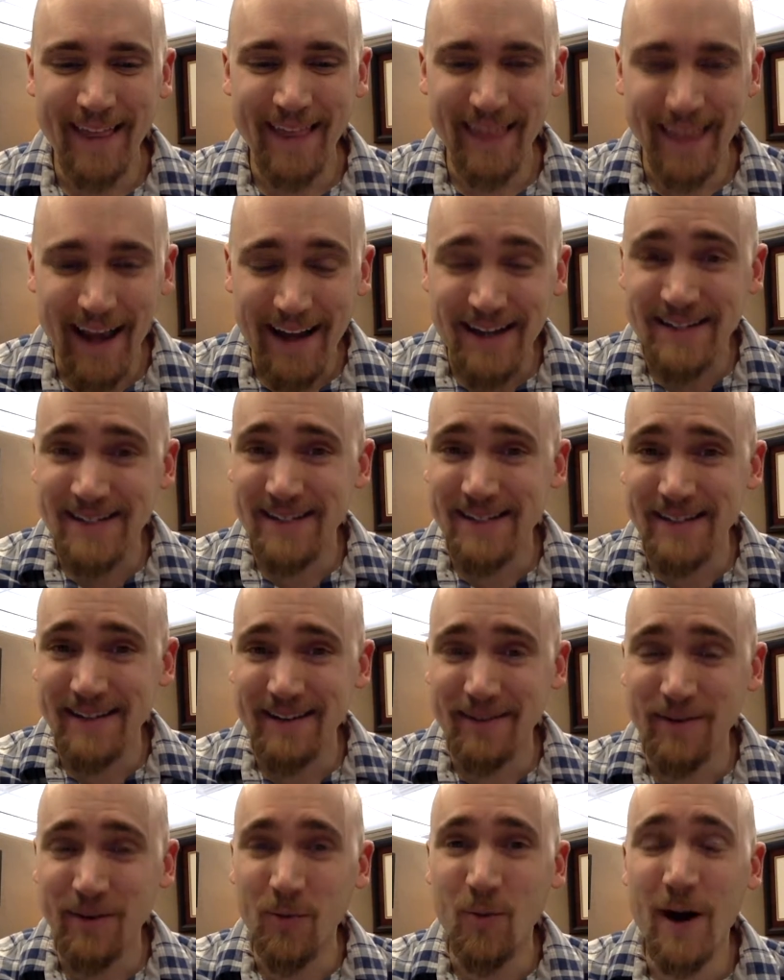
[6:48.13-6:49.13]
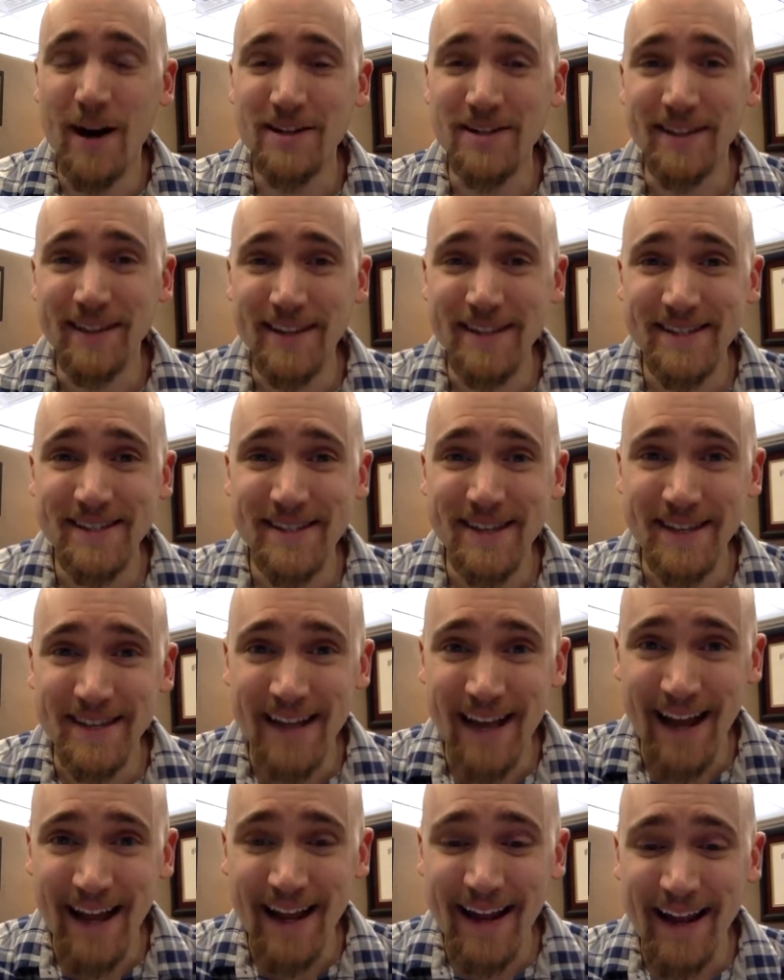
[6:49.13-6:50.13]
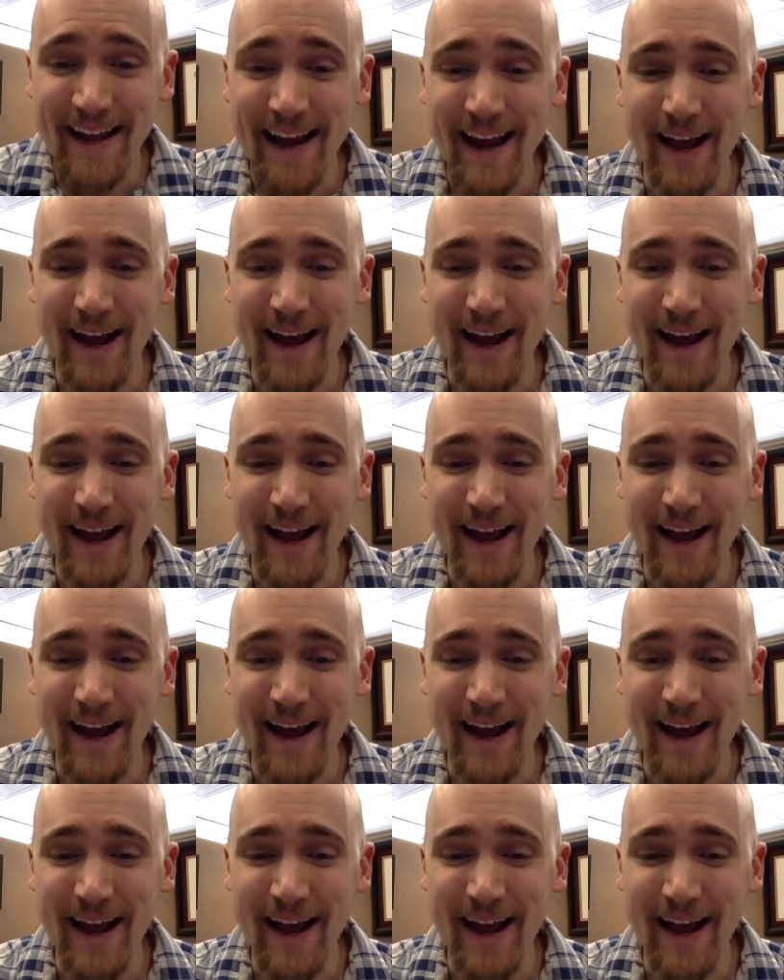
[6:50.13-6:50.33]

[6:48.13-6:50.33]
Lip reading: Thanks for watching this today.